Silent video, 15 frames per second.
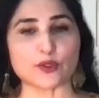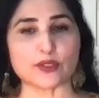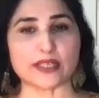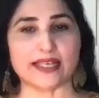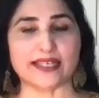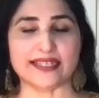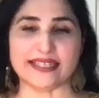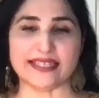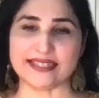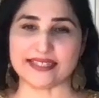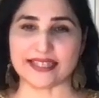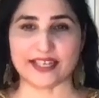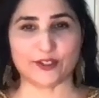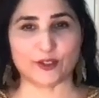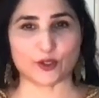to sell
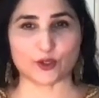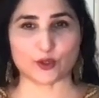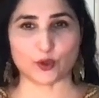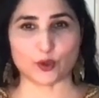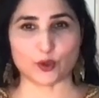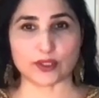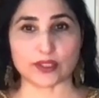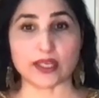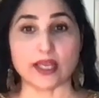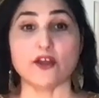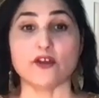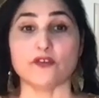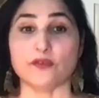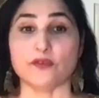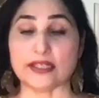inside your stores,
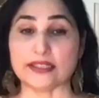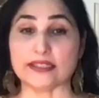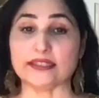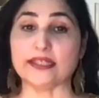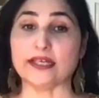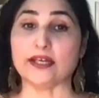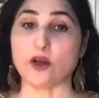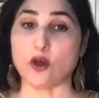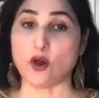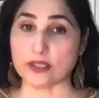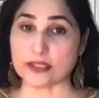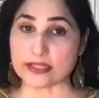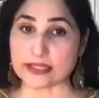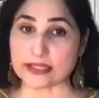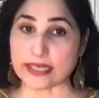whether they are
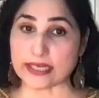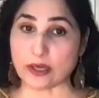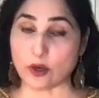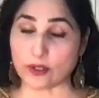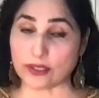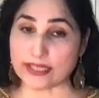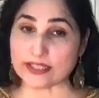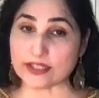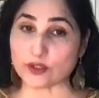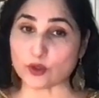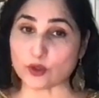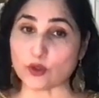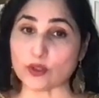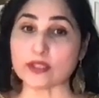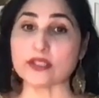on online
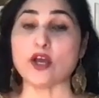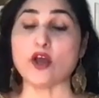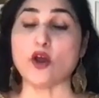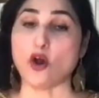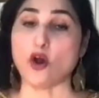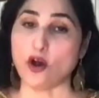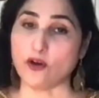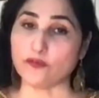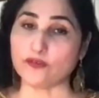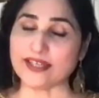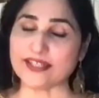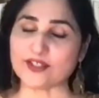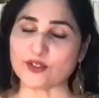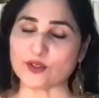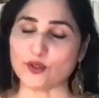stores,
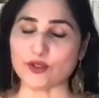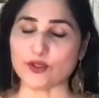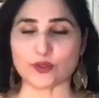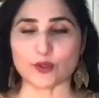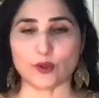offline stores,